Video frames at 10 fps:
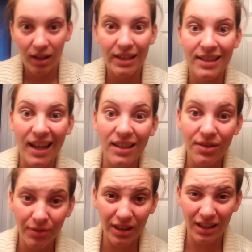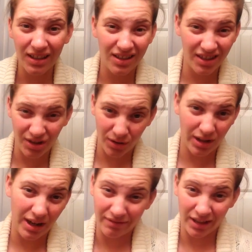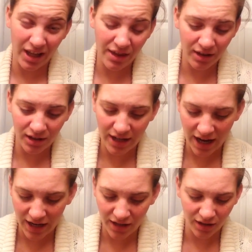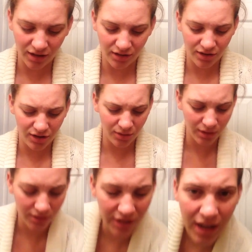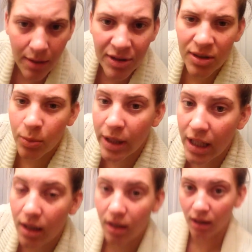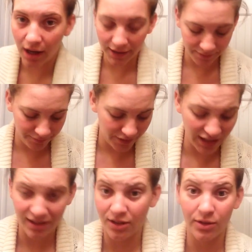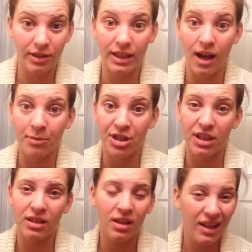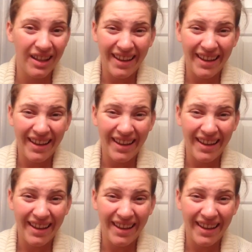It says really to do it every other day or 2 or 3 times a week. That's totally an option.